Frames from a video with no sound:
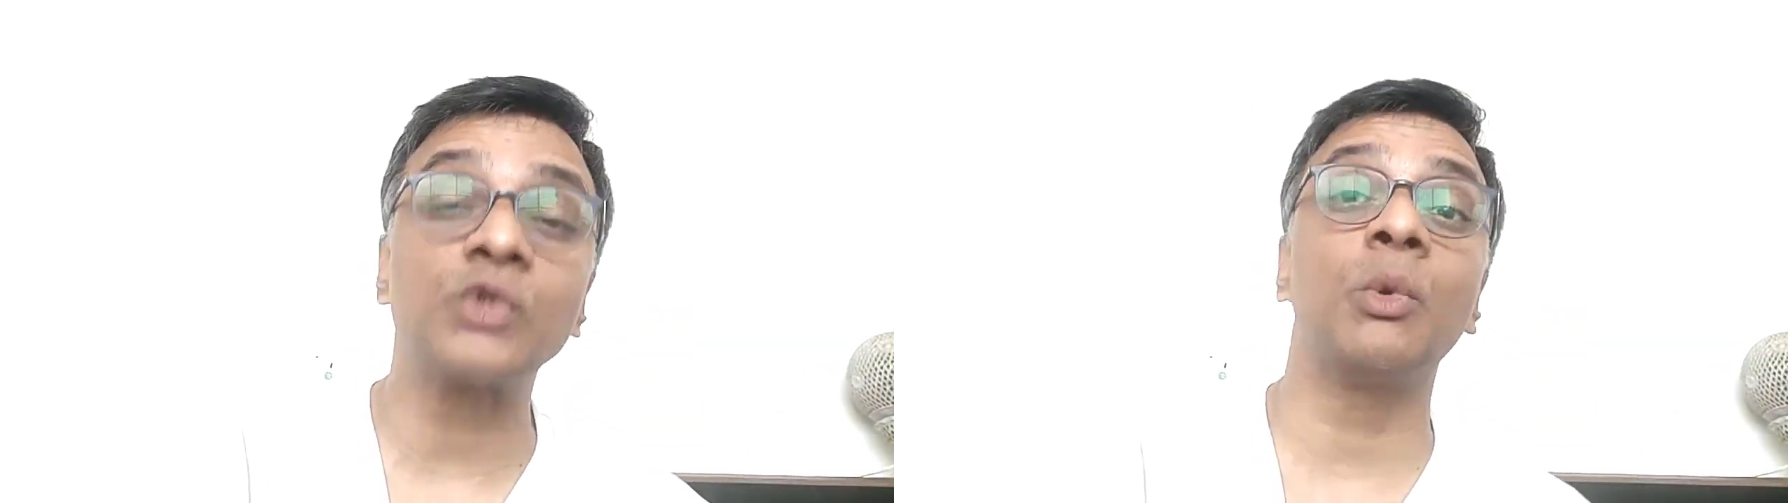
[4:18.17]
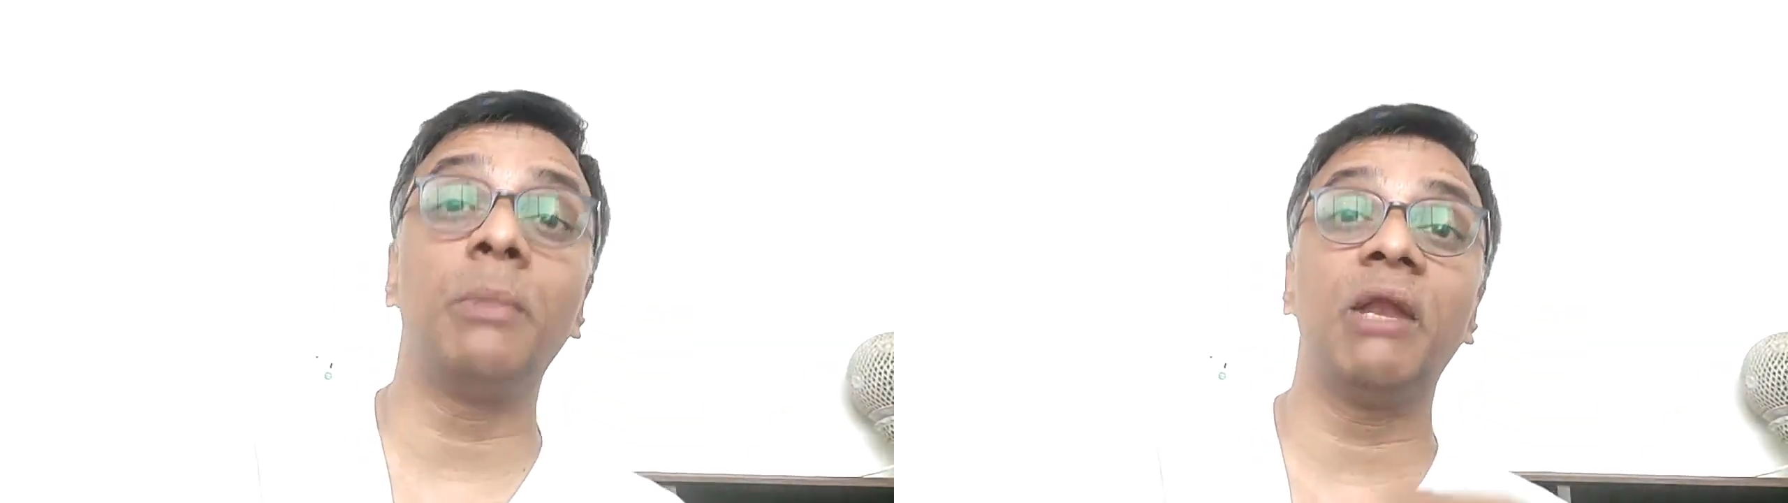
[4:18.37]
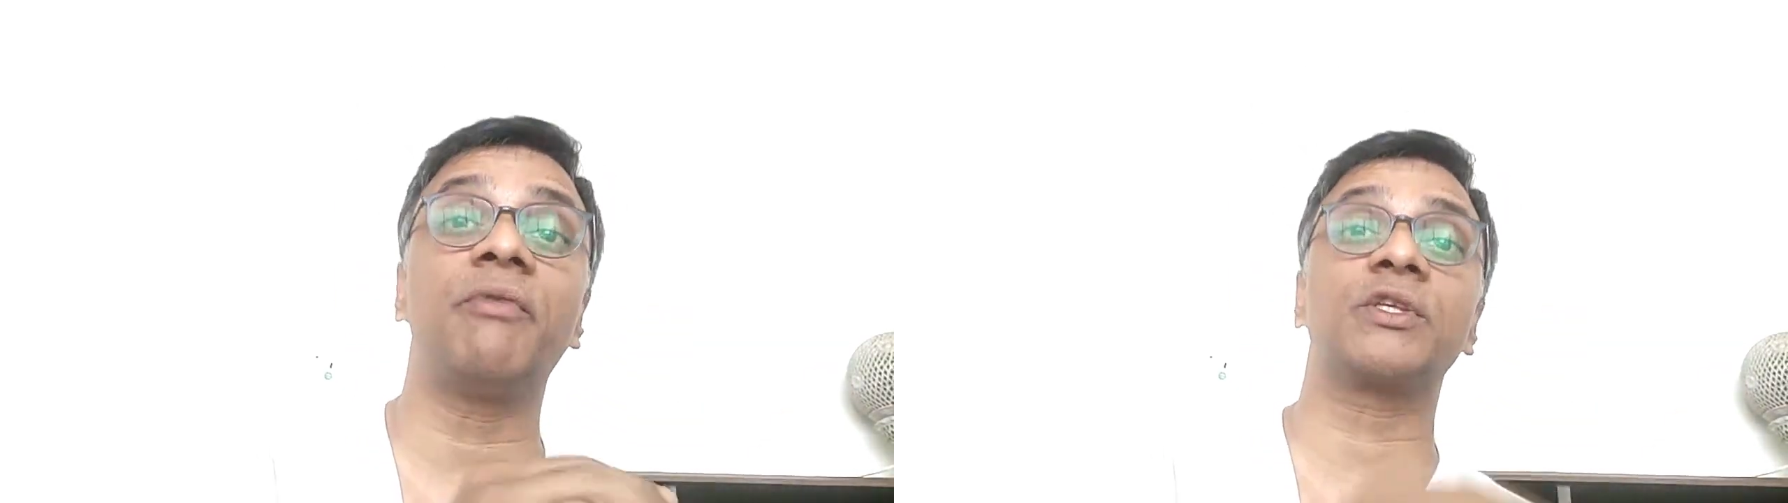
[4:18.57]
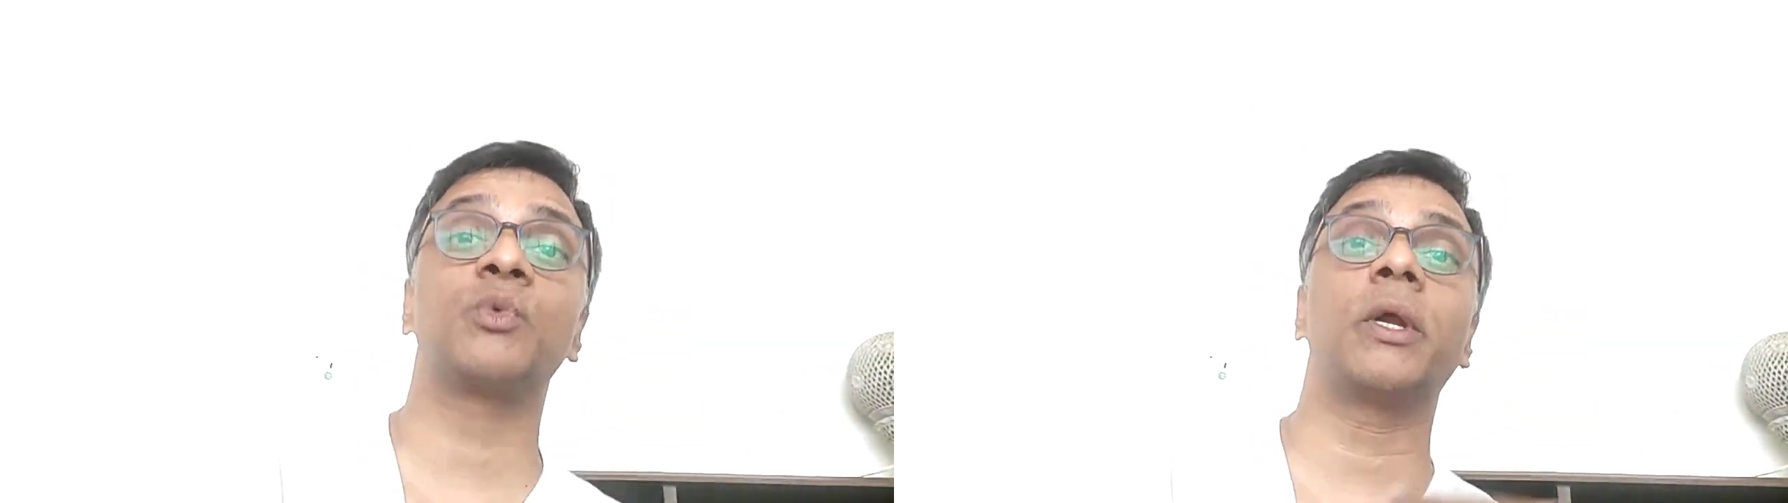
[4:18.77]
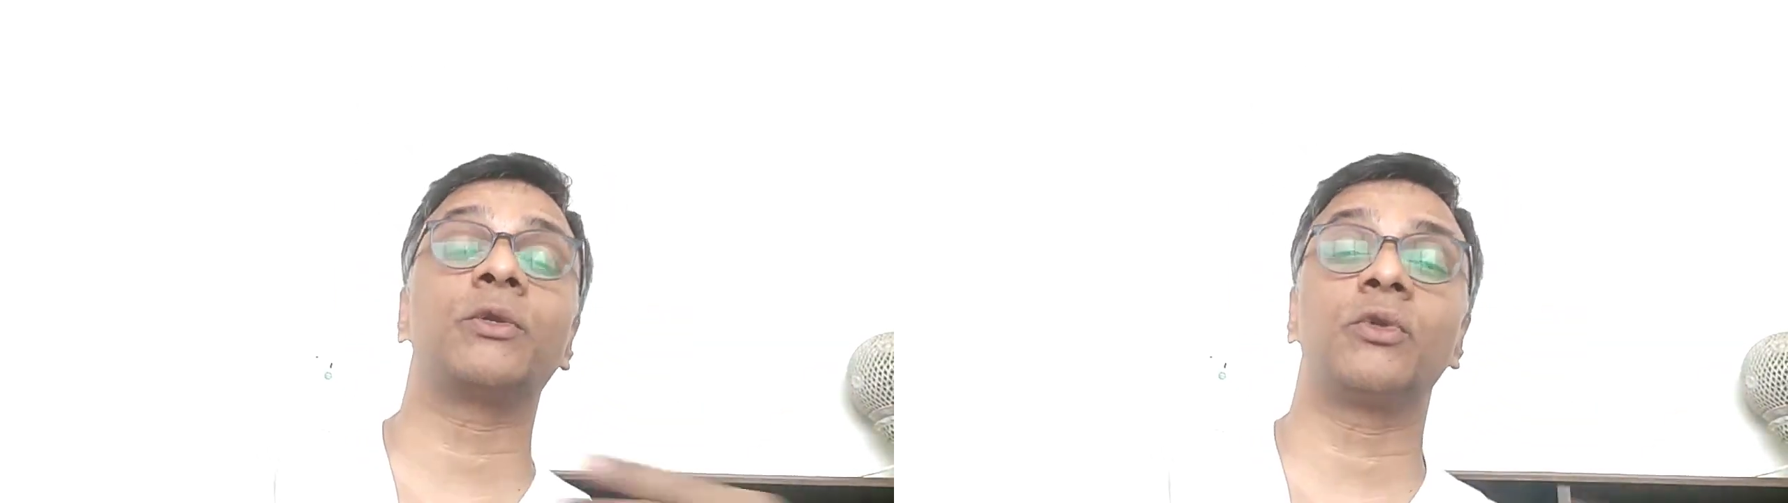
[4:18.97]
So
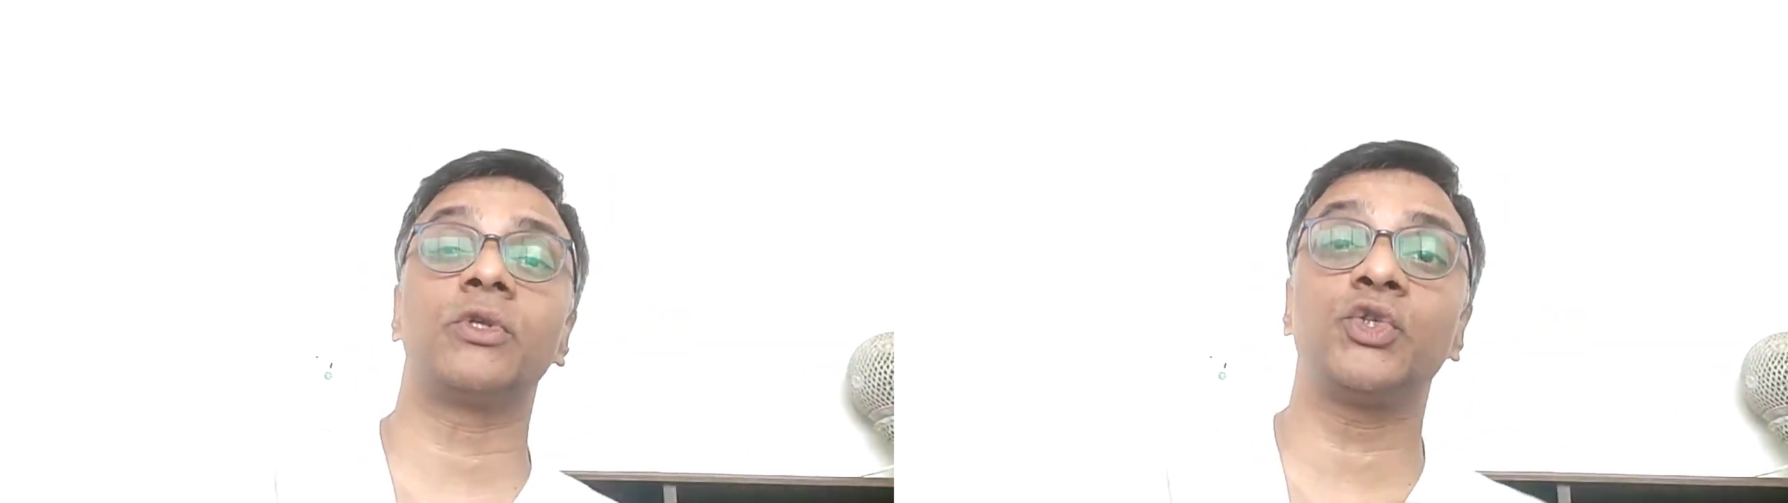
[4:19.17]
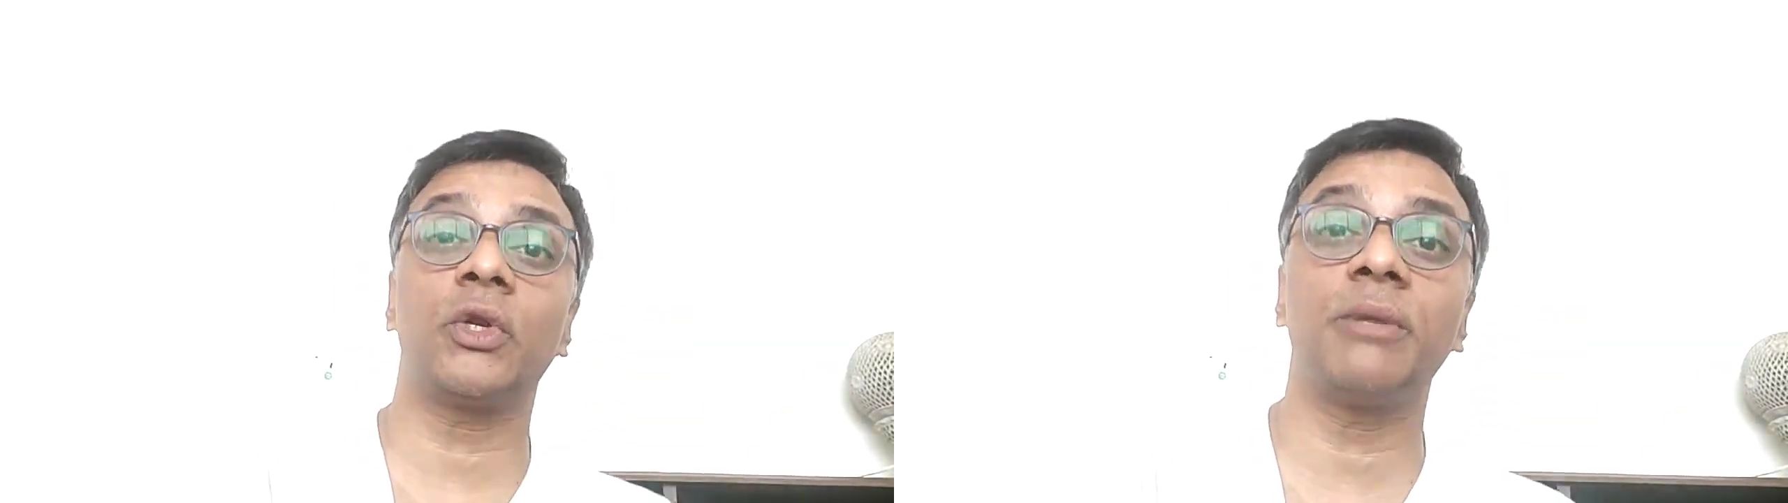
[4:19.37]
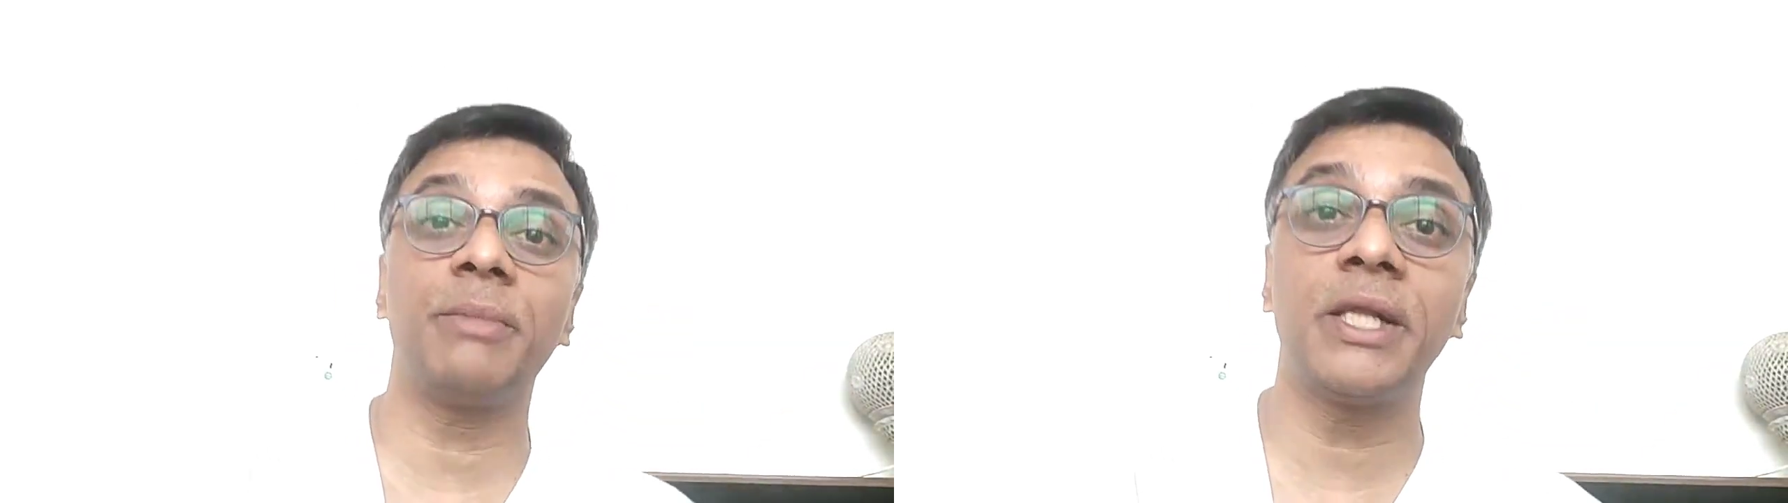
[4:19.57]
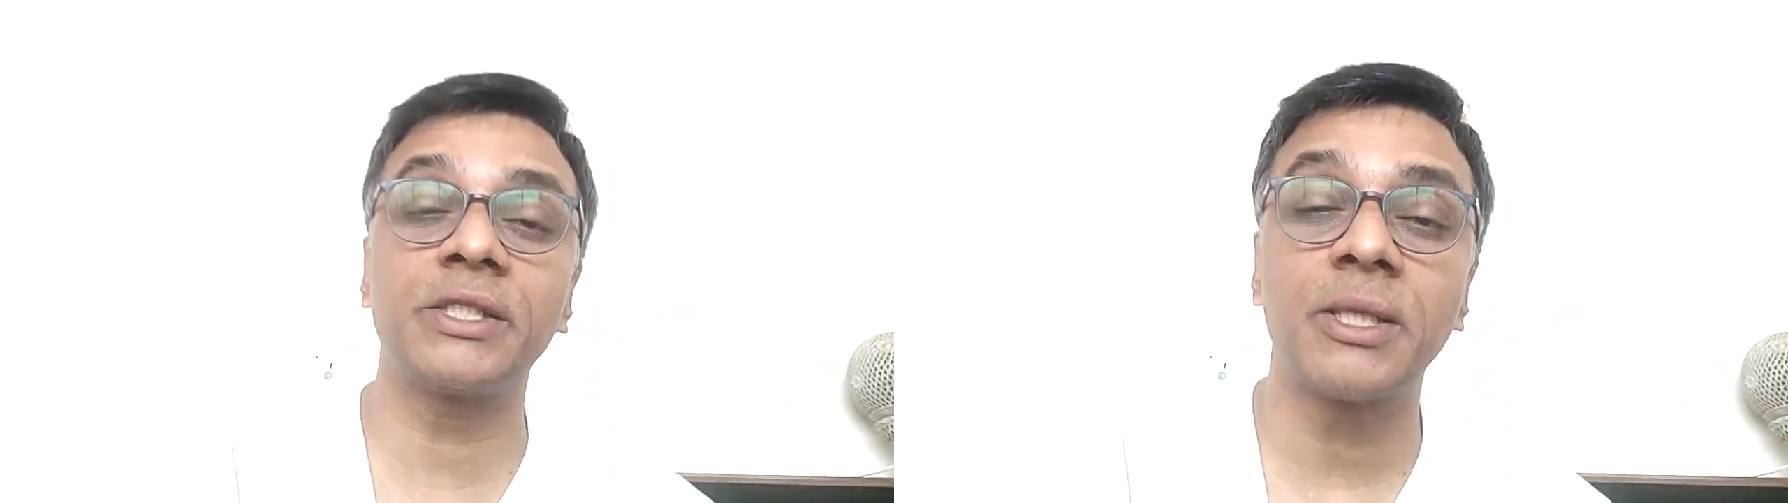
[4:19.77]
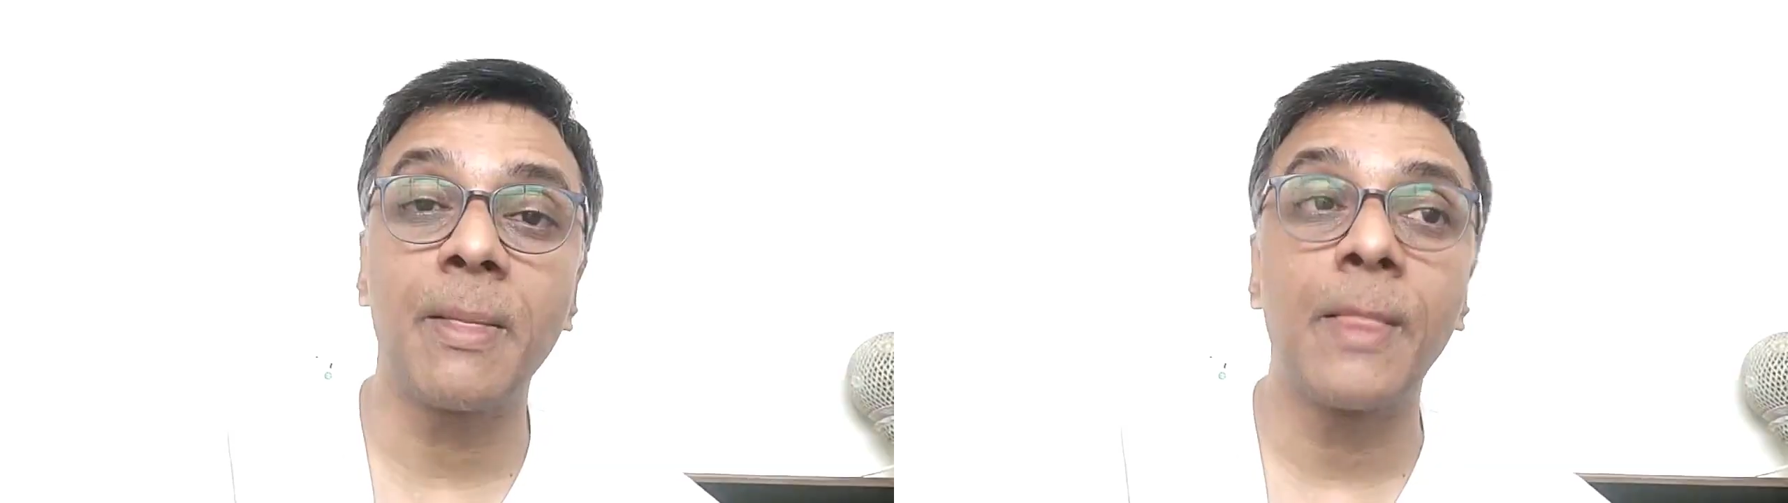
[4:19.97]
malefics going to the children
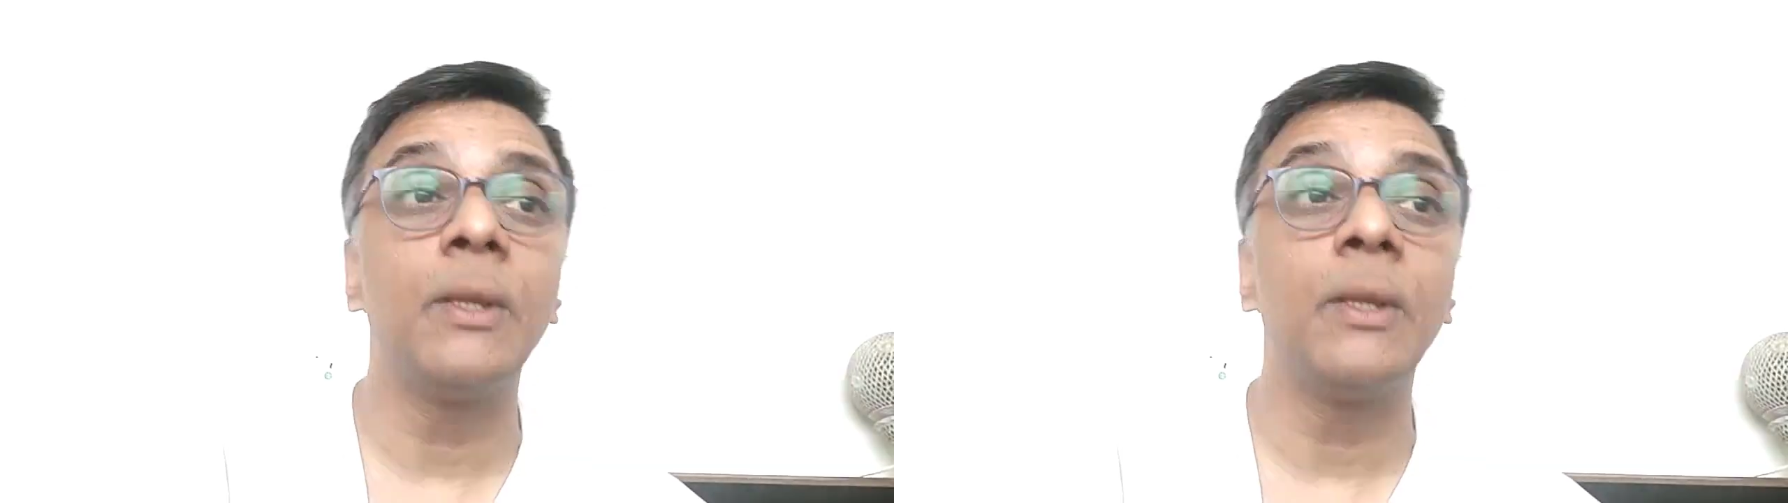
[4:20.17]
means